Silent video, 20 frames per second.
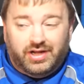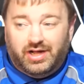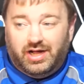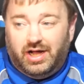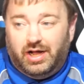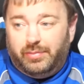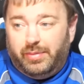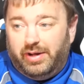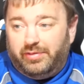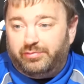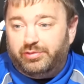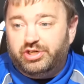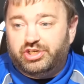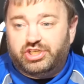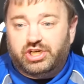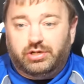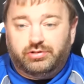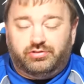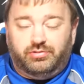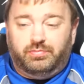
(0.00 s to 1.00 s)
Um, I
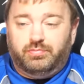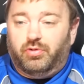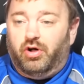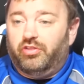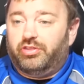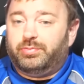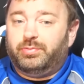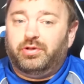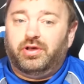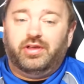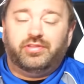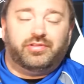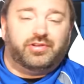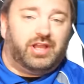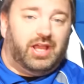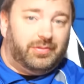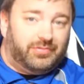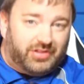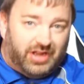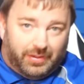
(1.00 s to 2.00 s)
reached out to multiple other
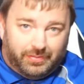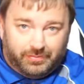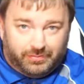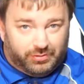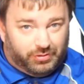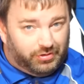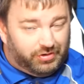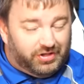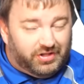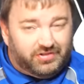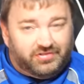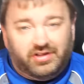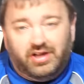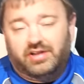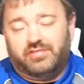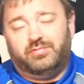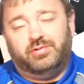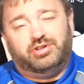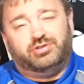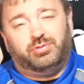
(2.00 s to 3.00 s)
GameStop employees, none
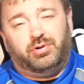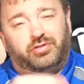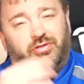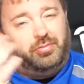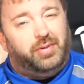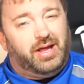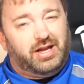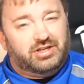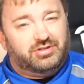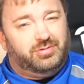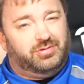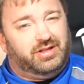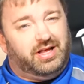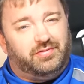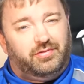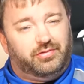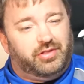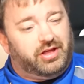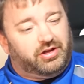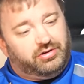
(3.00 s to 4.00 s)
of which were at the management
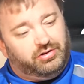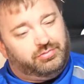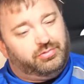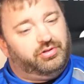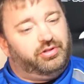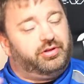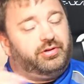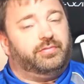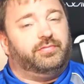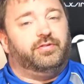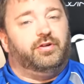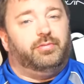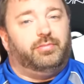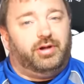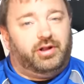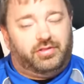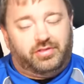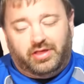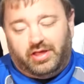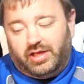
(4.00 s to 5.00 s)
level. They couldn't really confirm
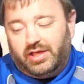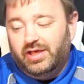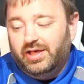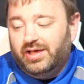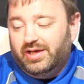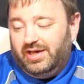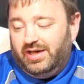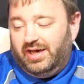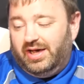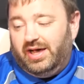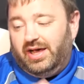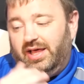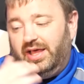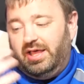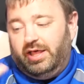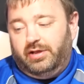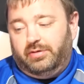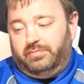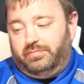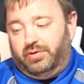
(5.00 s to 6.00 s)
anything. Uh,
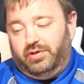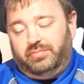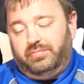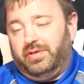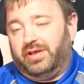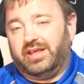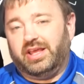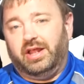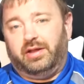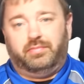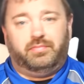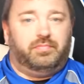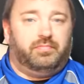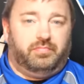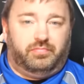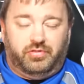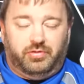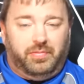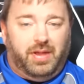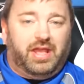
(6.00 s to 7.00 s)
and but again,
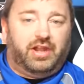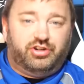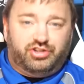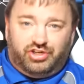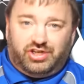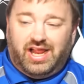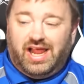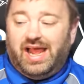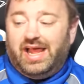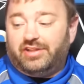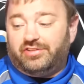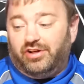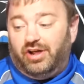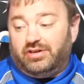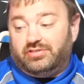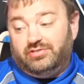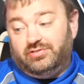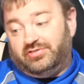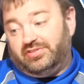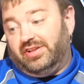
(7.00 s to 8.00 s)
the manager guy I
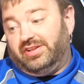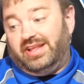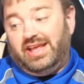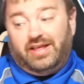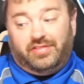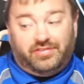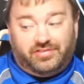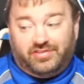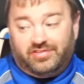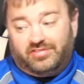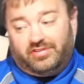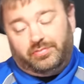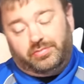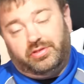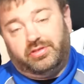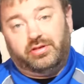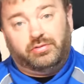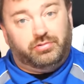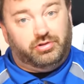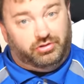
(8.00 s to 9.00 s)
talked to said, "Yeah, this is
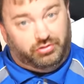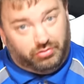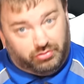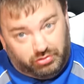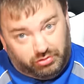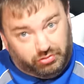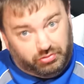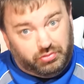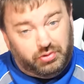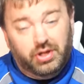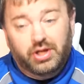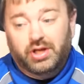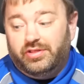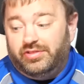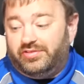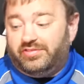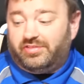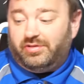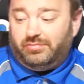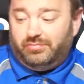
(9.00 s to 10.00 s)
something that we do do.
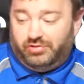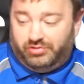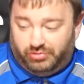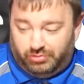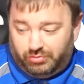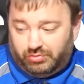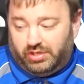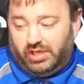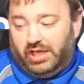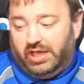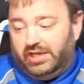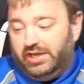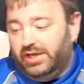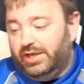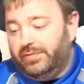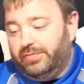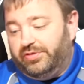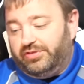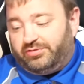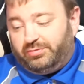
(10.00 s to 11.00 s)
This is something we do get.
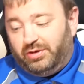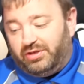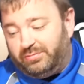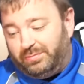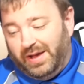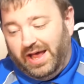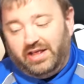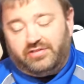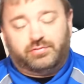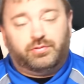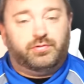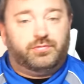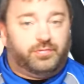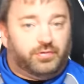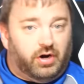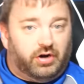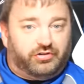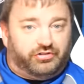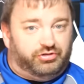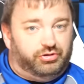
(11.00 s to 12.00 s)
This week's password
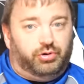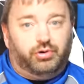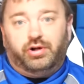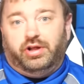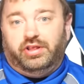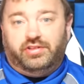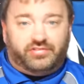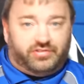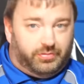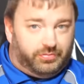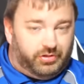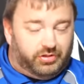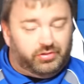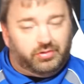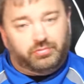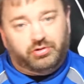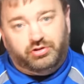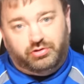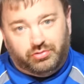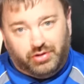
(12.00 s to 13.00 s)
for our store is something
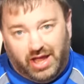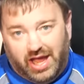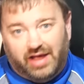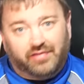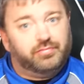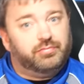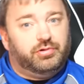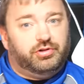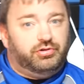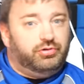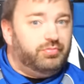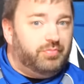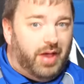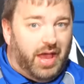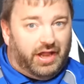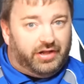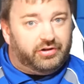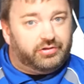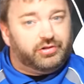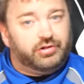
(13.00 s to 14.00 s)
that we do have, and we do
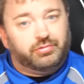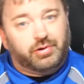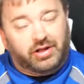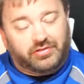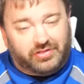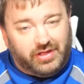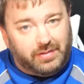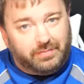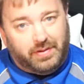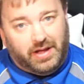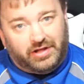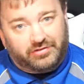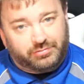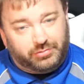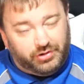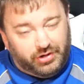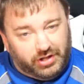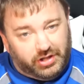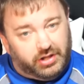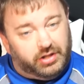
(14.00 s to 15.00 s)
manually write that
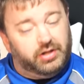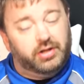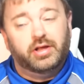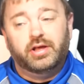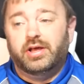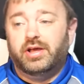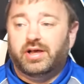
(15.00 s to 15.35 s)
password in.